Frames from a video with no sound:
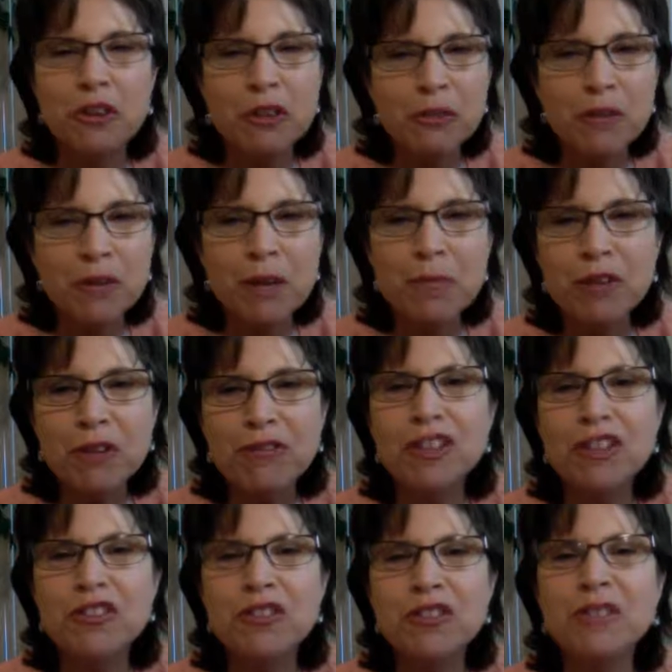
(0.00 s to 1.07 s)
are 3 more
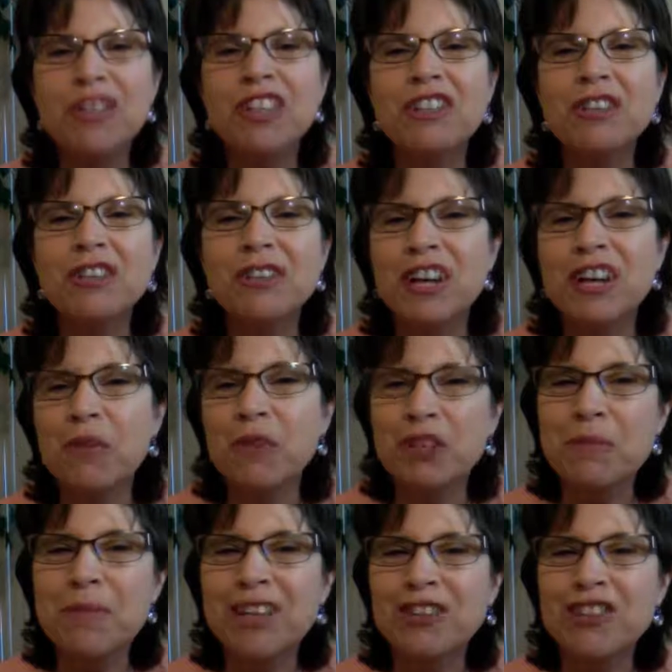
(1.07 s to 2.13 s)
features of HITO that I want
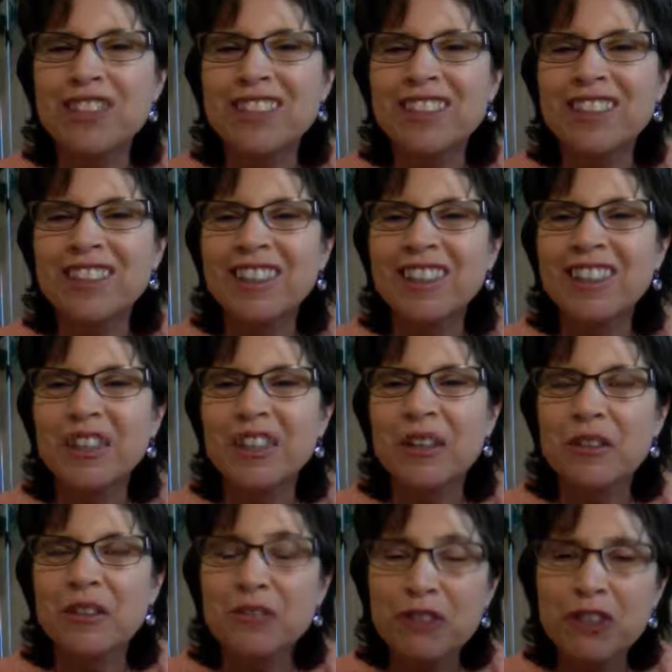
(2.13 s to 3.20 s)
to mention.
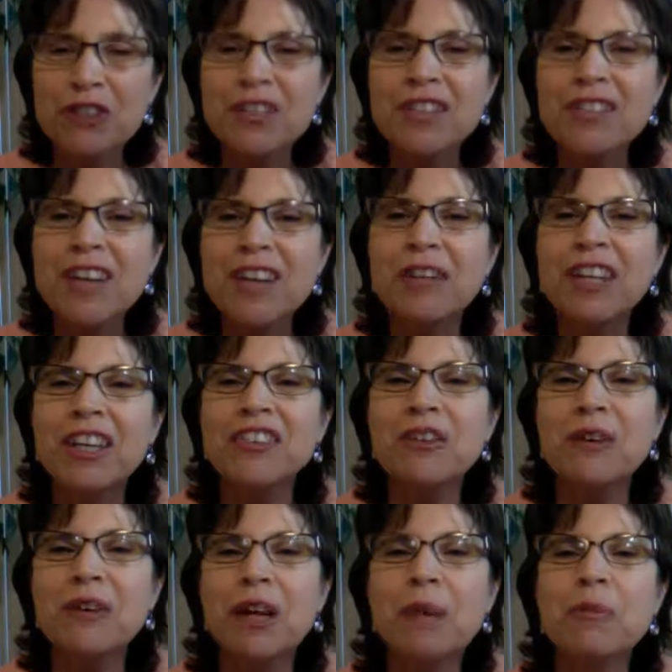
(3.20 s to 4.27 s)
The first is how
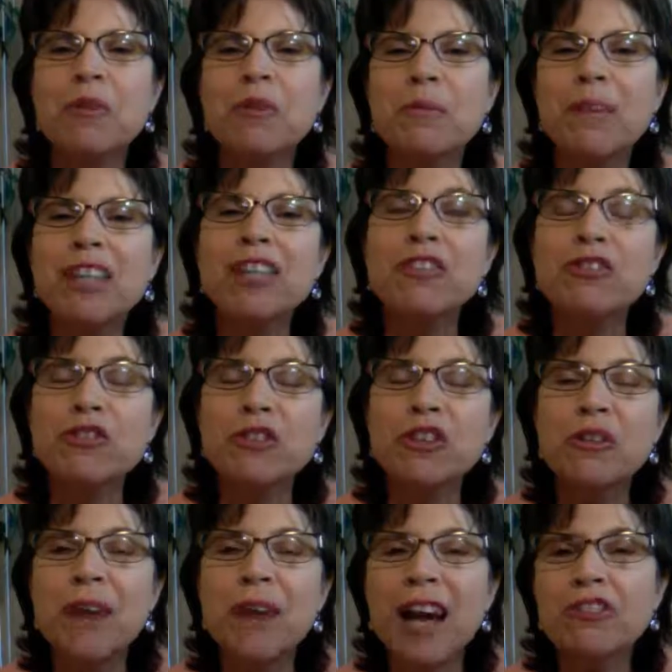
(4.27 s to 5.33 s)
HITO helps with making sure
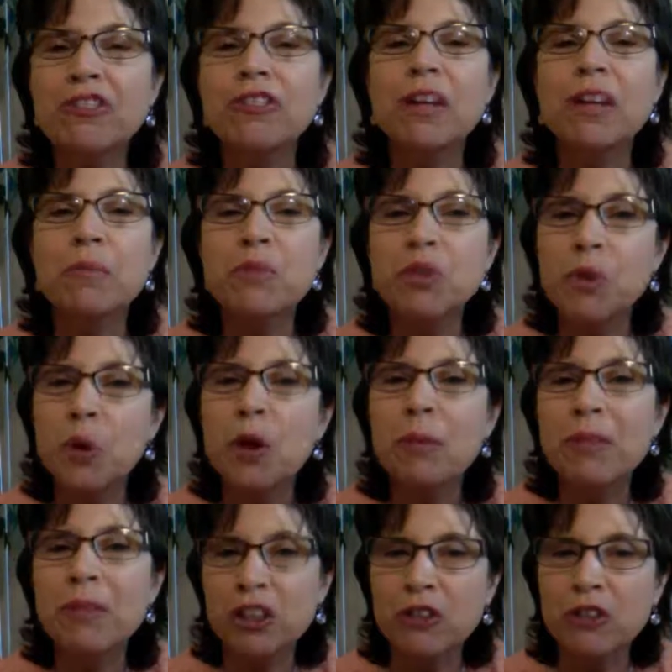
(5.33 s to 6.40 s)
you actually
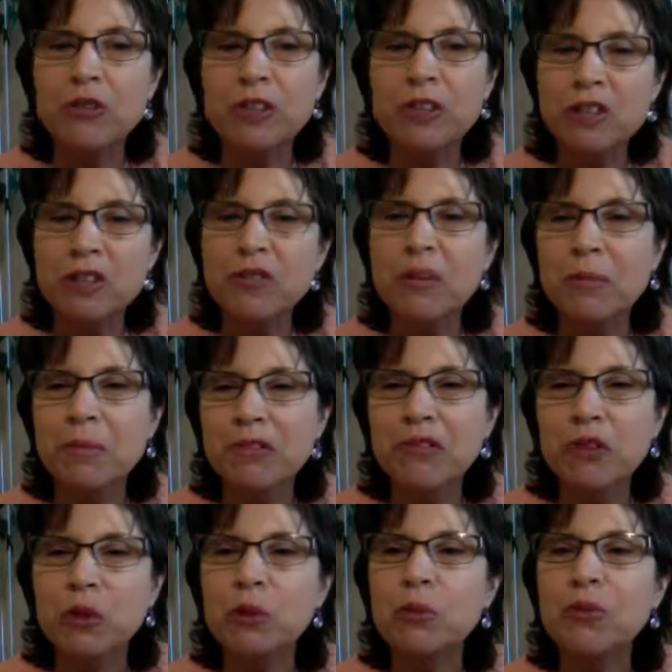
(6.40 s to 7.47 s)
absorb the nutrients from your
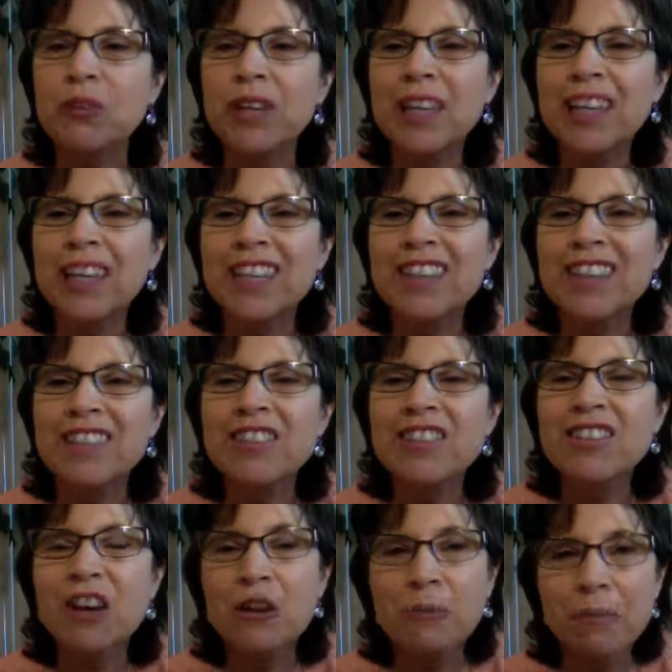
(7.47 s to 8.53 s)
foods. This
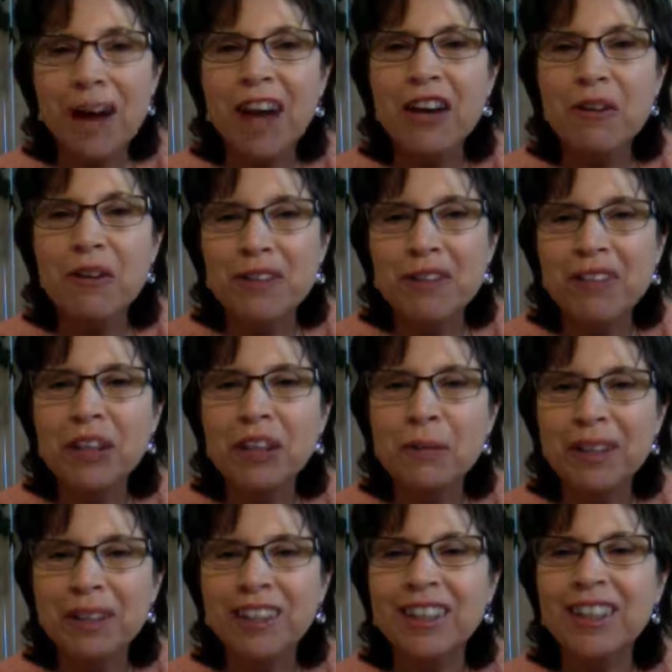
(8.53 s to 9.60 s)
is called
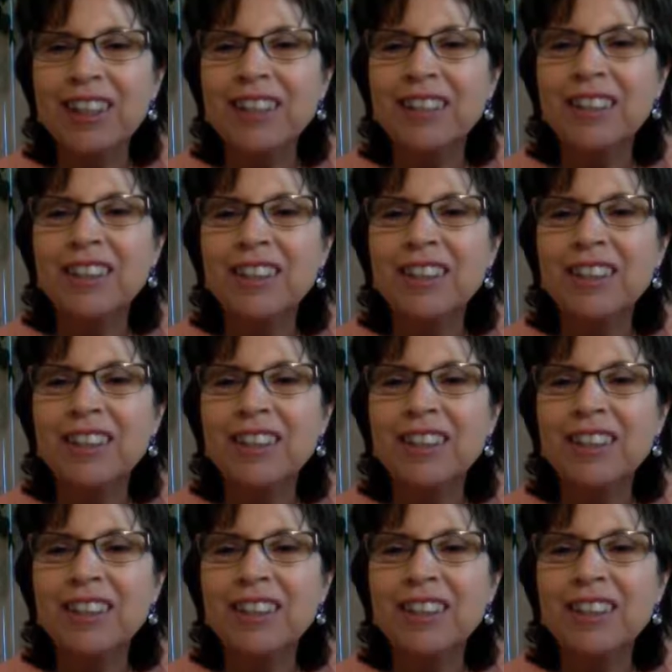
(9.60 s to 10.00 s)
bioavailability.